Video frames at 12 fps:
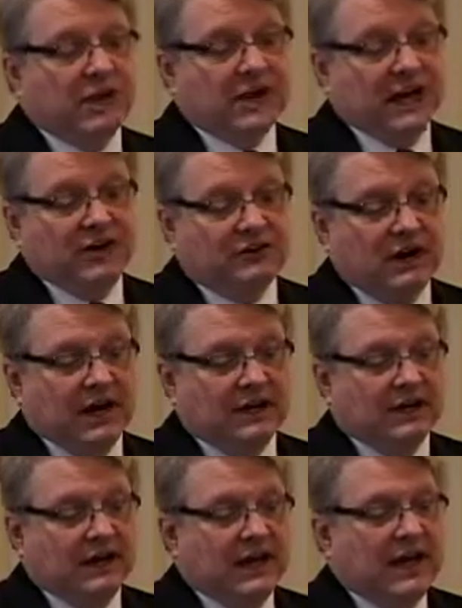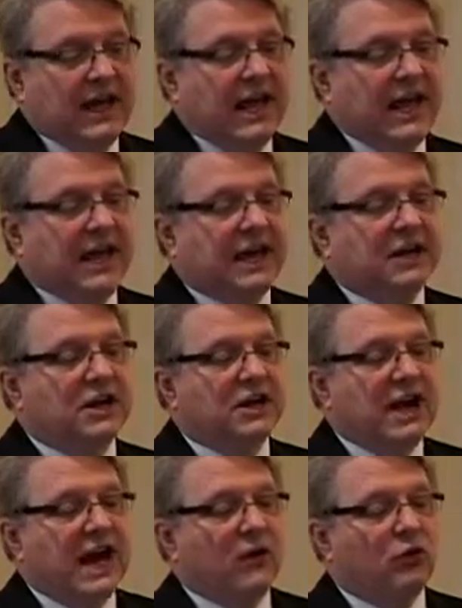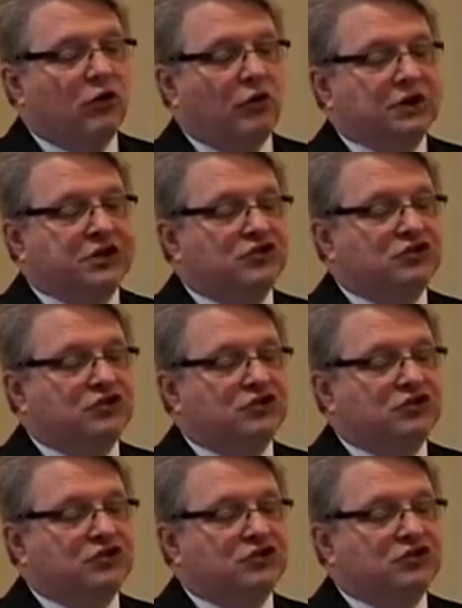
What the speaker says: the contract. And now we're going to